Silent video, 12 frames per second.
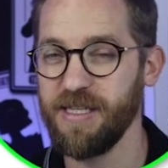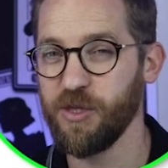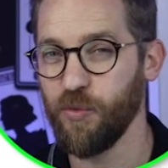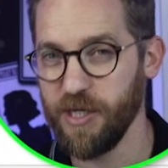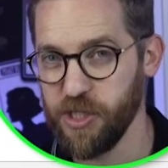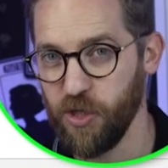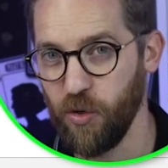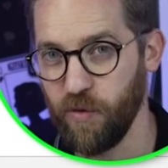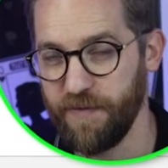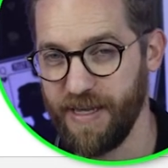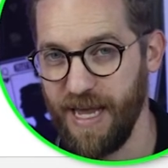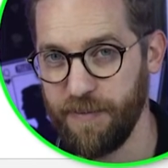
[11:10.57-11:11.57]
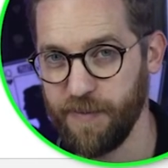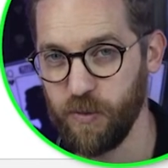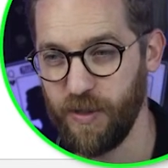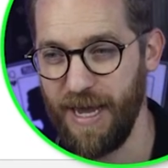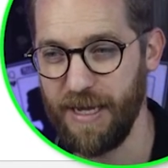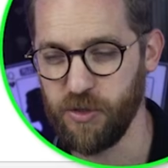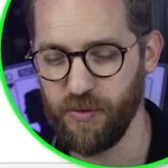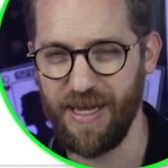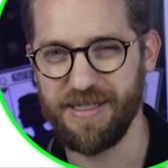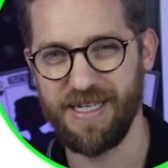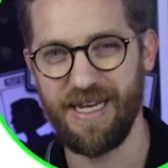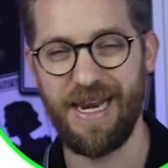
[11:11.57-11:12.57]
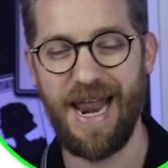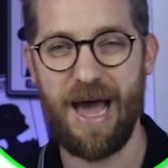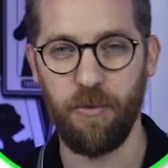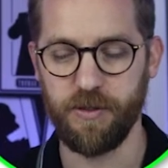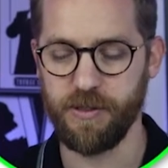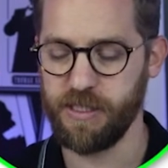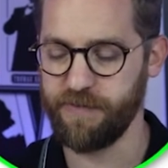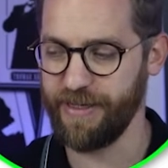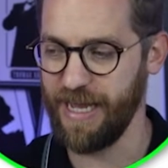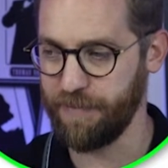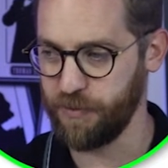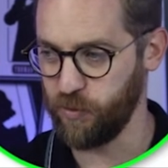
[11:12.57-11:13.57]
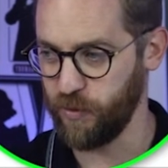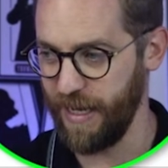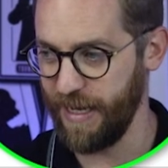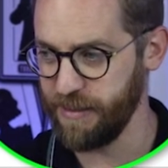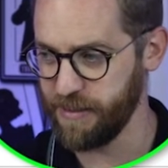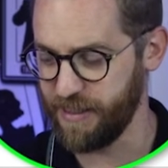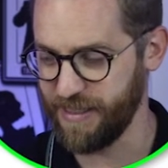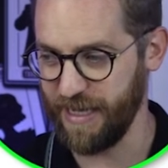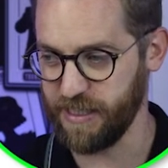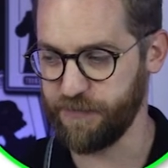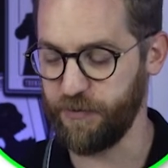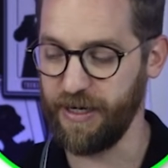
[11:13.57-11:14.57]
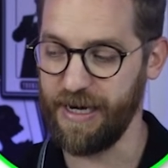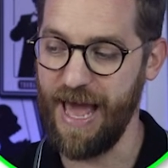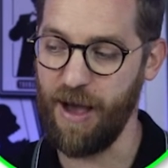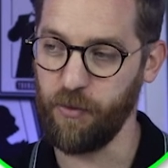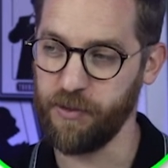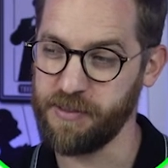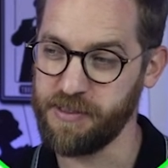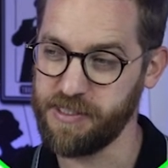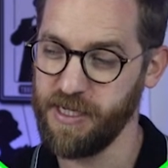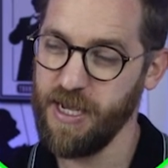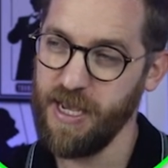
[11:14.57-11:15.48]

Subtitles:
threshold for capital gains, or that is the allowance for capital gains, tax-free allowance